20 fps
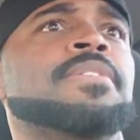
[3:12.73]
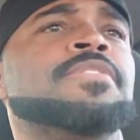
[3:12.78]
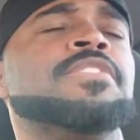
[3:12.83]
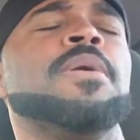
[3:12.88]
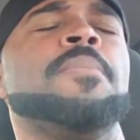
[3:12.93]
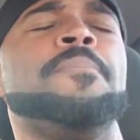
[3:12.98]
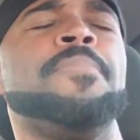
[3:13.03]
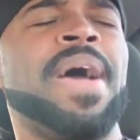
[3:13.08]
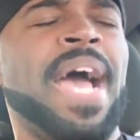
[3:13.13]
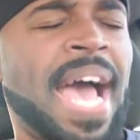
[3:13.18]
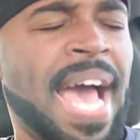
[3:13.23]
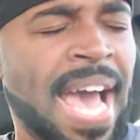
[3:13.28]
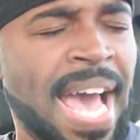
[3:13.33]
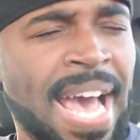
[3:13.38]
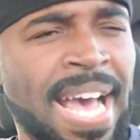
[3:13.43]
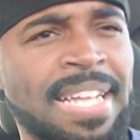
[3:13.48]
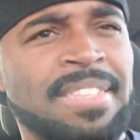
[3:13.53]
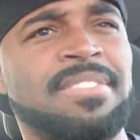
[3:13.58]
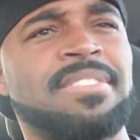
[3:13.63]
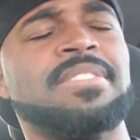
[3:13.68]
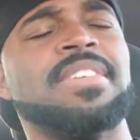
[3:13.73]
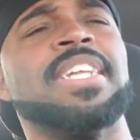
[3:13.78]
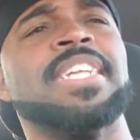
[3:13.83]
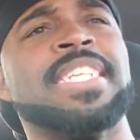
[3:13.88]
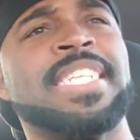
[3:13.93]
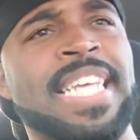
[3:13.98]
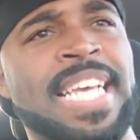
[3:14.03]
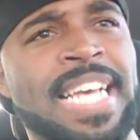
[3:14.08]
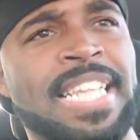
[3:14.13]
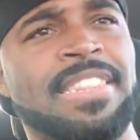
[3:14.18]
The pads
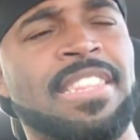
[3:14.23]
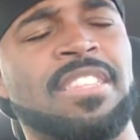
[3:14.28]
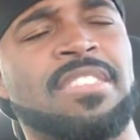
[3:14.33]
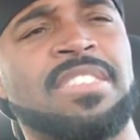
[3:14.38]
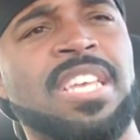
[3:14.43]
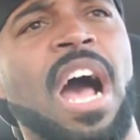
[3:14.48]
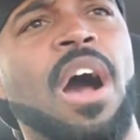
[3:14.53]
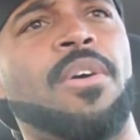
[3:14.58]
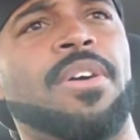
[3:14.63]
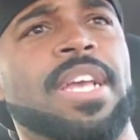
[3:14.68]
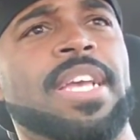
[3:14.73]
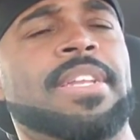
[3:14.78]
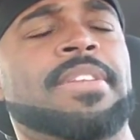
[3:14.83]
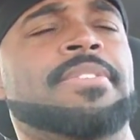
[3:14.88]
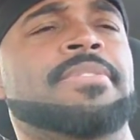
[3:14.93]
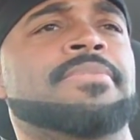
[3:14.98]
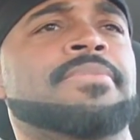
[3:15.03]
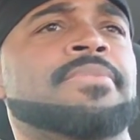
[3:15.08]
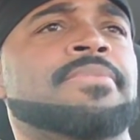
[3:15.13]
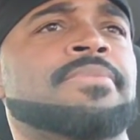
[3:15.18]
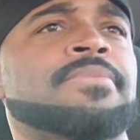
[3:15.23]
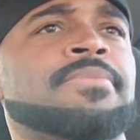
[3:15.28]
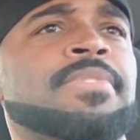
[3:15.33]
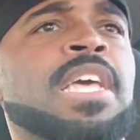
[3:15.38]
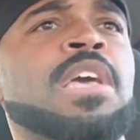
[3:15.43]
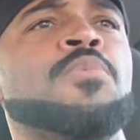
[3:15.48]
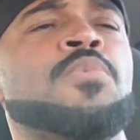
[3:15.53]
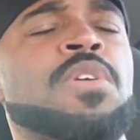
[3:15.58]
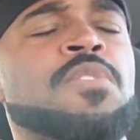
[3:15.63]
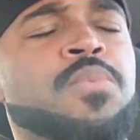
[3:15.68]
did the
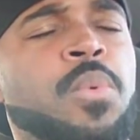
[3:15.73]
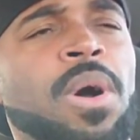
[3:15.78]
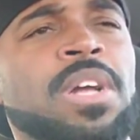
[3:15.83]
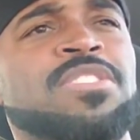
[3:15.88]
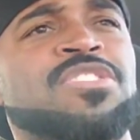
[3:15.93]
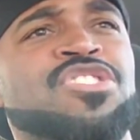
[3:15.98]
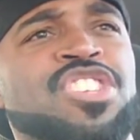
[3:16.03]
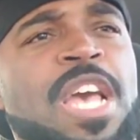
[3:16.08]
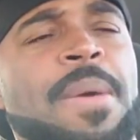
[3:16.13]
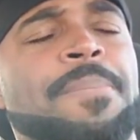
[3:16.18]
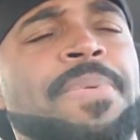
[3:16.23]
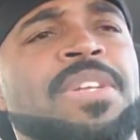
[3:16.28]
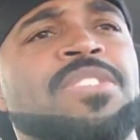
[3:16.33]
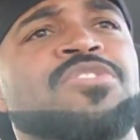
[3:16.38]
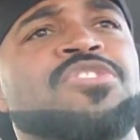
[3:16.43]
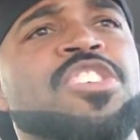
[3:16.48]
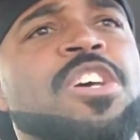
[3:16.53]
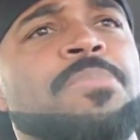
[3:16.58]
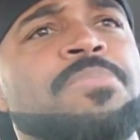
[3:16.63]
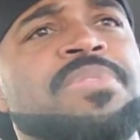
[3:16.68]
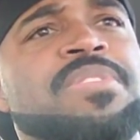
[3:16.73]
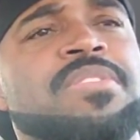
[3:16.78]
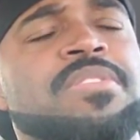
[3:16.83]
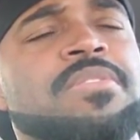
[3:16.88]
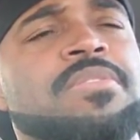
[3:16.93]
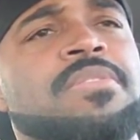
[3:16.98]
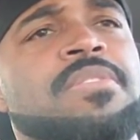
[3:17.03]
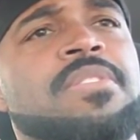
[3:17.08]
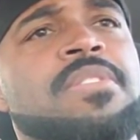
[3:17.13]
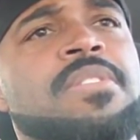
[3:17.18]
talking. And we've won
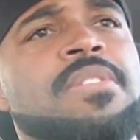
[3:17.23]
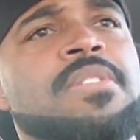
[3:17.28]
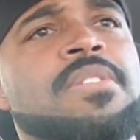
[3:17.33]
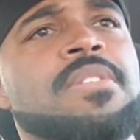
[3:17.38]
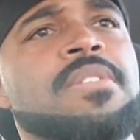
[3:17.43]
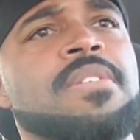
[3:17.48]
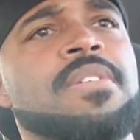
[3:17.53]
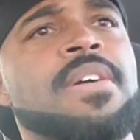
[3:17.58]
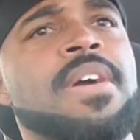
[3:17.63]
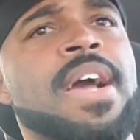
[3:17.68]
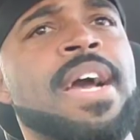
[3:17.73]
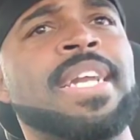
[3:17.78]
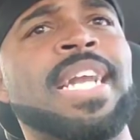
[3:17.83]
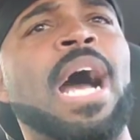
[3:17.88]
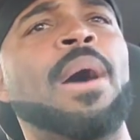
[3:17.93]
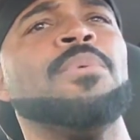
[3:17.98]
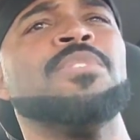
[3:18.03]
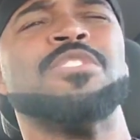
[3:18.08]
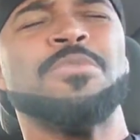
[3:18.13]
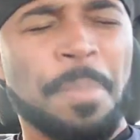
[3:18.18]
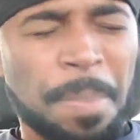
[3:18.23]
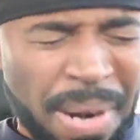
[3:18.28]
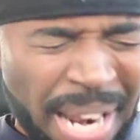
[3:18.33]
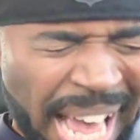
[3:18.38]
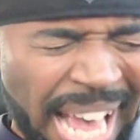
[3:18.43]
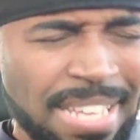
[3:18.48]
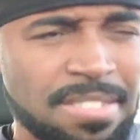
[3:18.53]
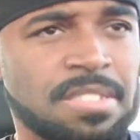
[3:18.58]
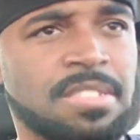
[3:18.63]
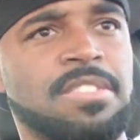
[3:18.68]
championships. And I was
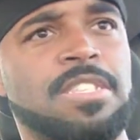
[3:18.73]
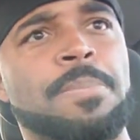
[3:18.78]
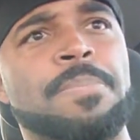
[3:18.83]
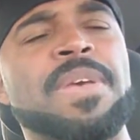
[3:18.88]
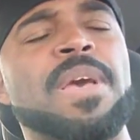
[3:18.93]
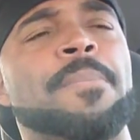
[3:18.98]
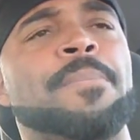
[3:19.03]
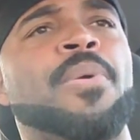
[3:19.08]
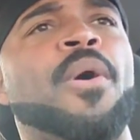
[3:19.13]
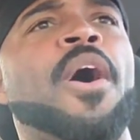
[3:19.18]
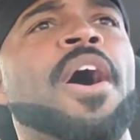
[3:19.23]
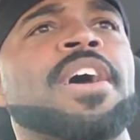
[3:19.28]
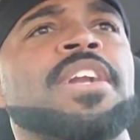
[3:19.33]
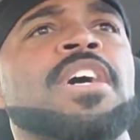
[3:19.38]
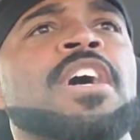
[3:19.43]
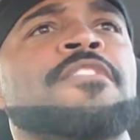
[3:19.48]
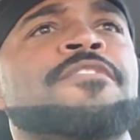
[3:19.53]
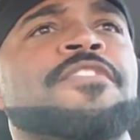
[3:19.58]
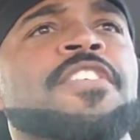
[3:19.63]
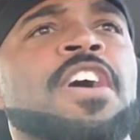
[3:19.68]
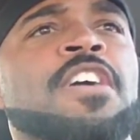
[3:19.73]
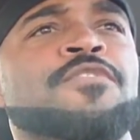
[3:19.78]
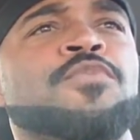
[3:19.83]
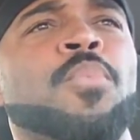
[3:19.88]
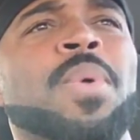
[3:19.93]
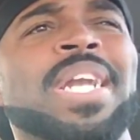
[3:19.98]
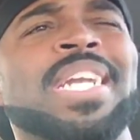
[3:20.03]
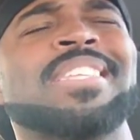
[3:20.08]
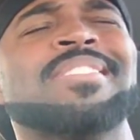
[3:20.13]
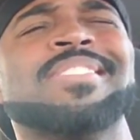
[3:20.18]
blessed to be a part
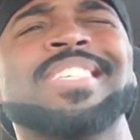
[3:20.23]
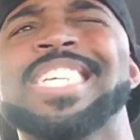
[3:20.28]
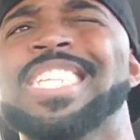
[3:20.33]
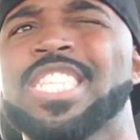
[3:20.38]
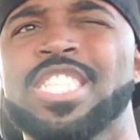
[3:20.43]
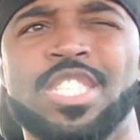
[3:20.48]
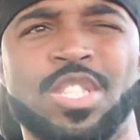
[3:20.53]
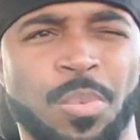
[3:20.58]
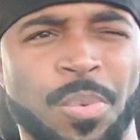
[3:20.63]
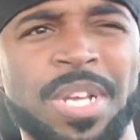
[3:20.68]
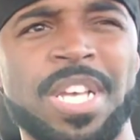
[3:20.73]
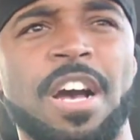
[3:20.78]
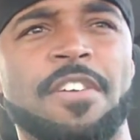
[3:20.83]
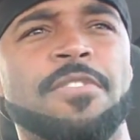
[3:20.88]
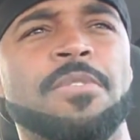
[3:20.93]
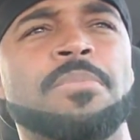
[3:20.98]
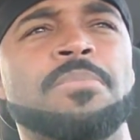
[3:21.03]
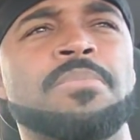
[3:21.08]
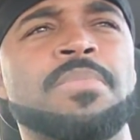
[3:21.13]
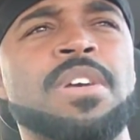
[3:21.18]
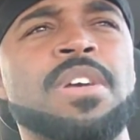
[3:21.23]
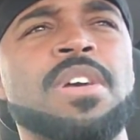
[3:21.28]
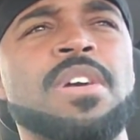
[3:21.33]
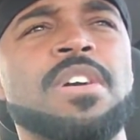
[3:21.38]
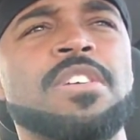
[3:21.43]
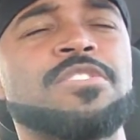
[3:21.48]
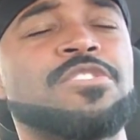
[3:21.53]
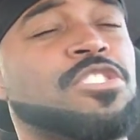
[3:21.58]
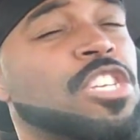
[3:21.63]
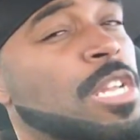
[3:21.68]
of witnessing three of
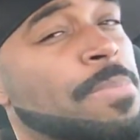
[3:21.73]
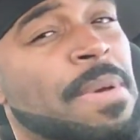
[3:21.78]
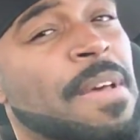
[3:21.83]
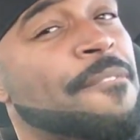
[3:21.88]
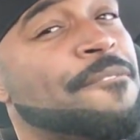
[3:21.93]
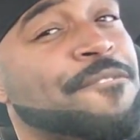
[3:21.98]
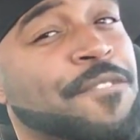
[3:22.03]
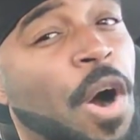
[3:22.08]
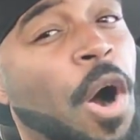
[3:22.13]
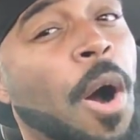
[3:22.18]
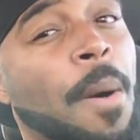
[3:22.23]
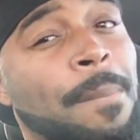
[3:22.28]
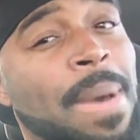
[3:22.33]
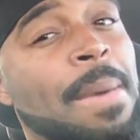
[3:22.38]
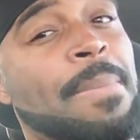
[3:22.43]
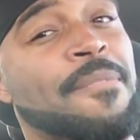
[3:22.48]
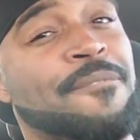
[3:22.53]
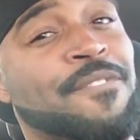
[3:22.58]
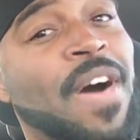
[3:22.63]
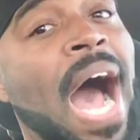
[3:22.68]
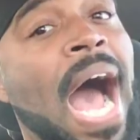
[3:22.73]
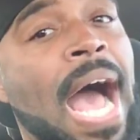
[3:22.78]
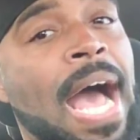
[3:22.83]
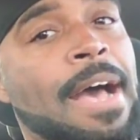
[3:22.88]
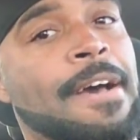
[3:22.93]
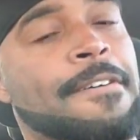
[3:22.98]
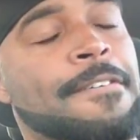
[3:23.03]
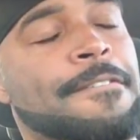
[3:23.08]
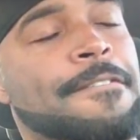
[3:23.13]
them. Should have been four, maybe five.